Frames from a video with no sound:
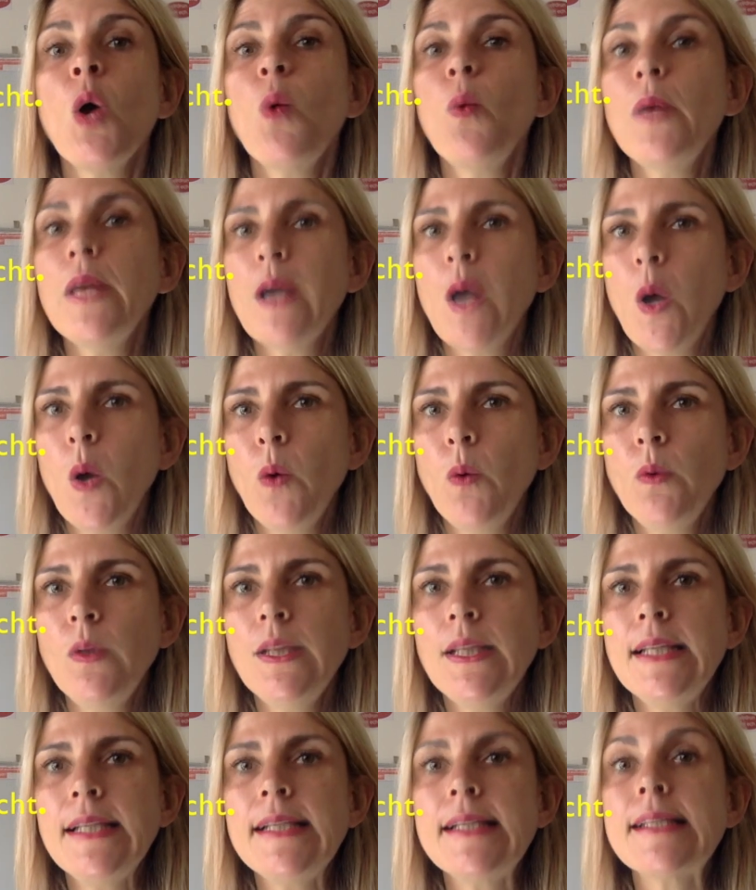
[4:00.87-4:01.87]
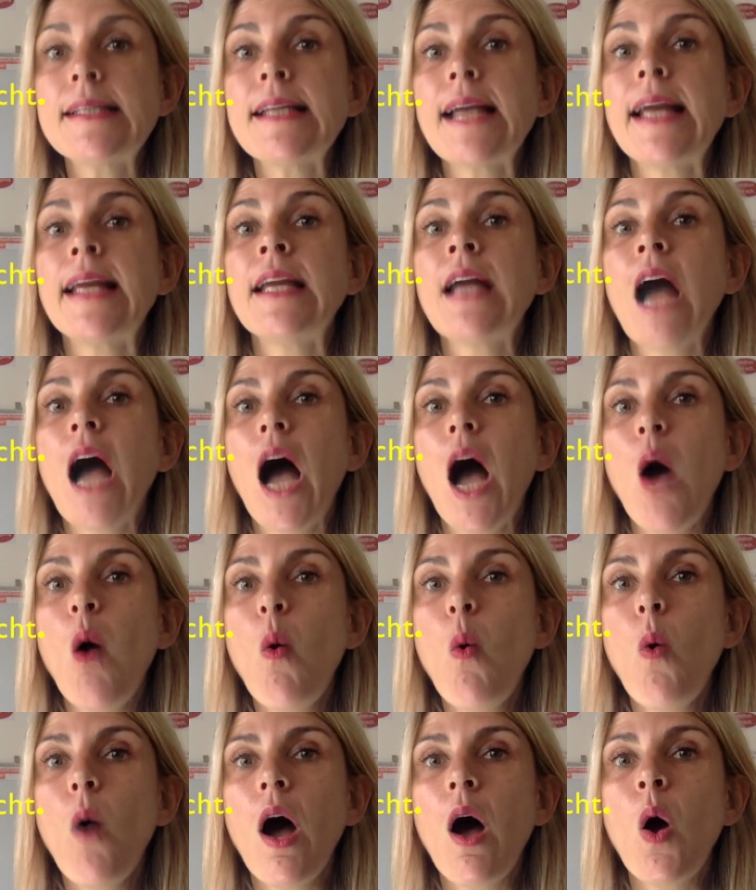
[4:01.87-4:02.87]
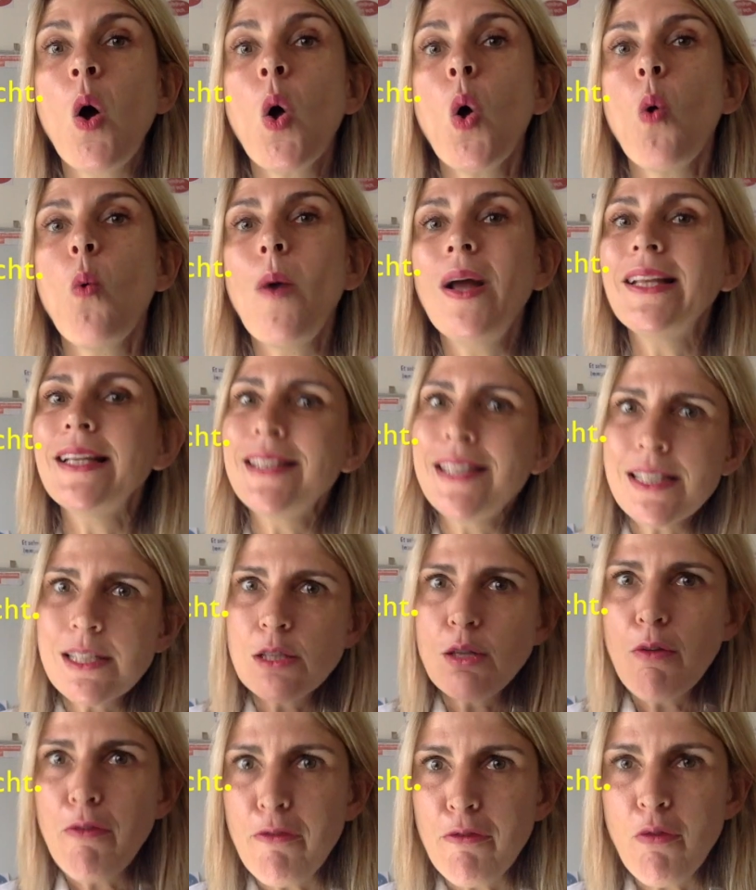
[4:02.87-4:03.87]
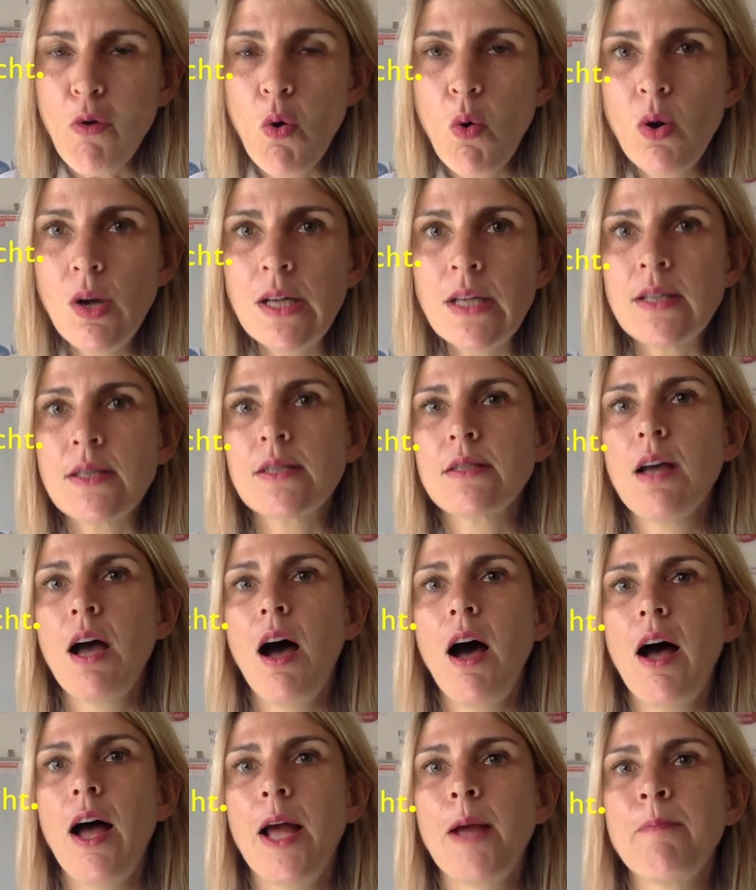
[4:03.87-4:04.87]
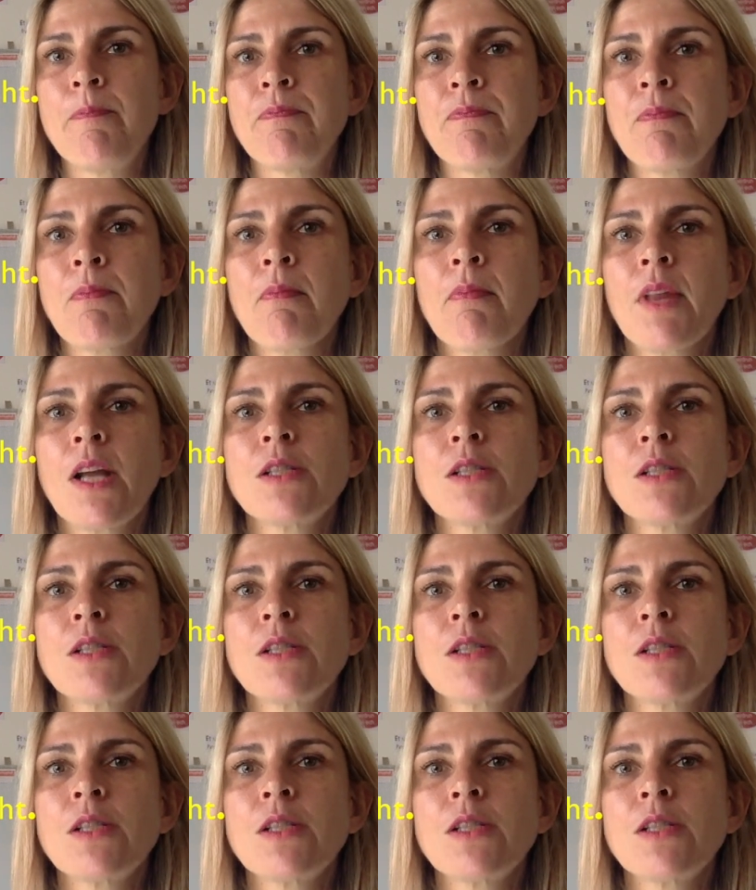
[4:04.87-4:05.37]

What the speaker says: we only say hour when it is the full time.